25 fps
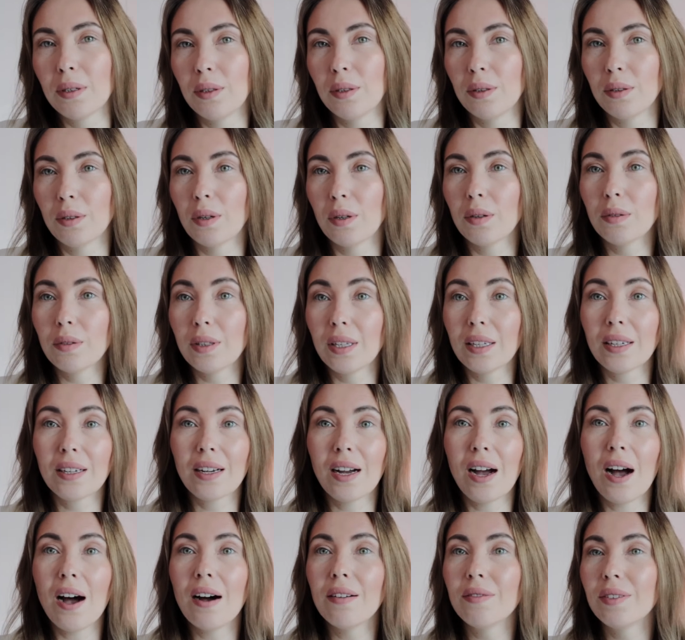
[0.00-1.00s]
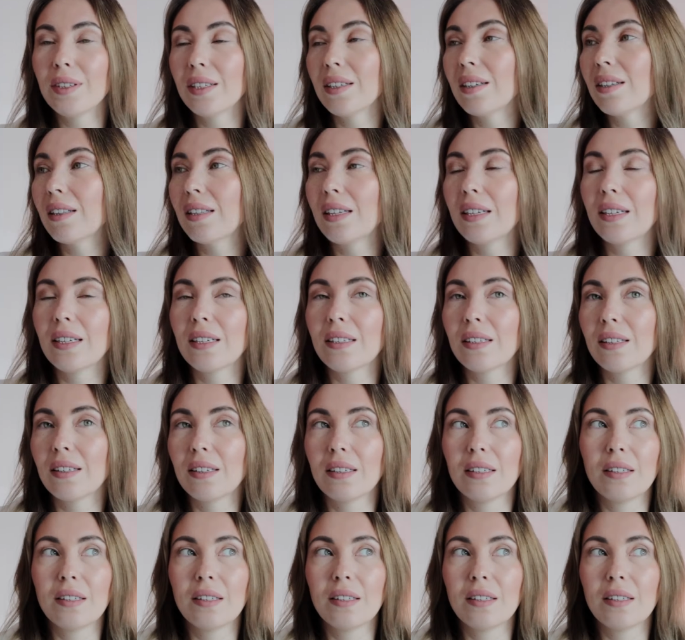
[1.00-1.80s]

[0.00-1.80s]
you know, like having like